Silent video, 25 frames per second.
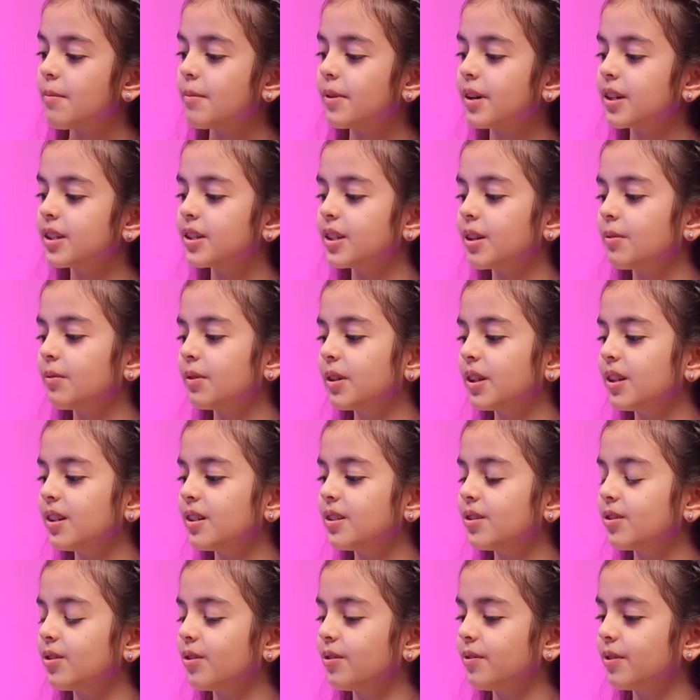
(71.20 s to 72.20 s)
Because I wanted
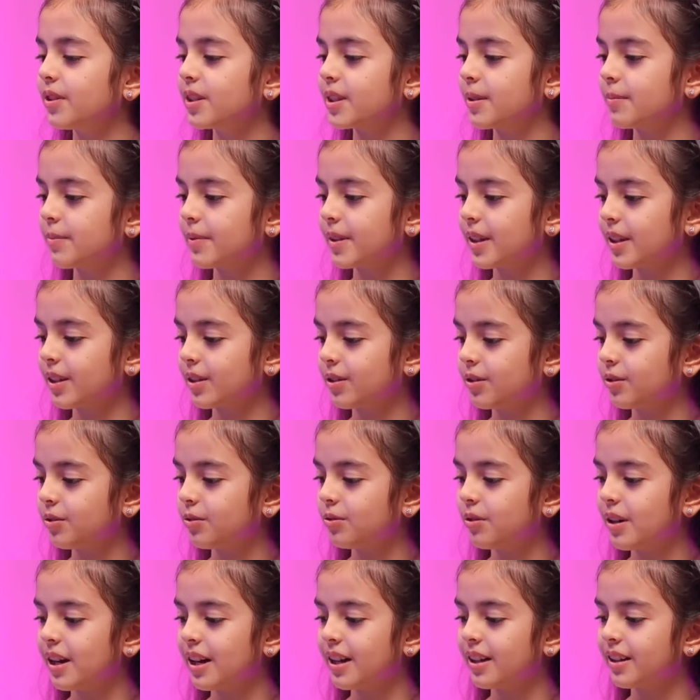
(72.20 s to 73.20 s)
to go for something new
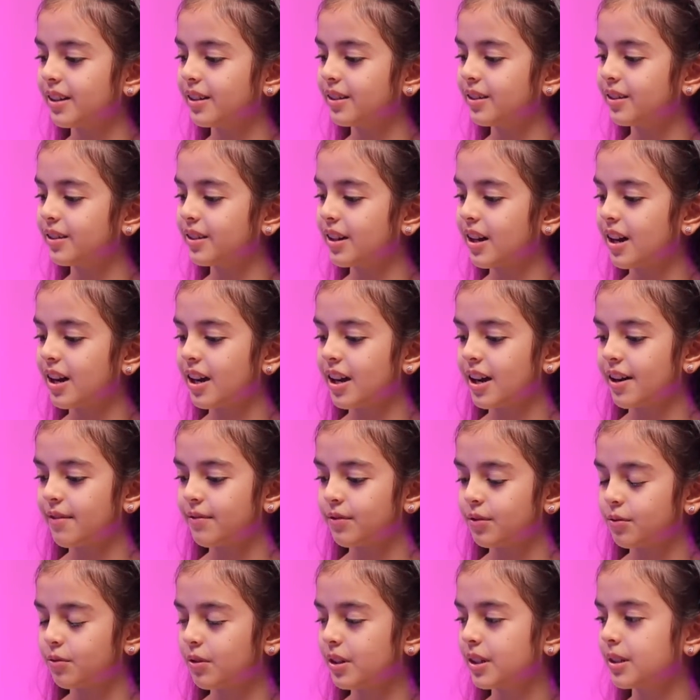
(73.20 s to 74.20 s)
and I have
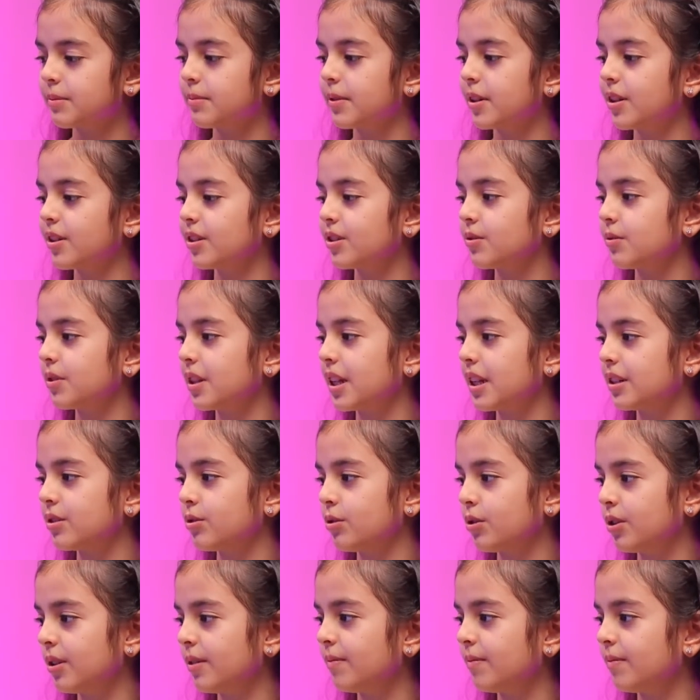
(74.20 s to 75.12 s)
no experience with that one.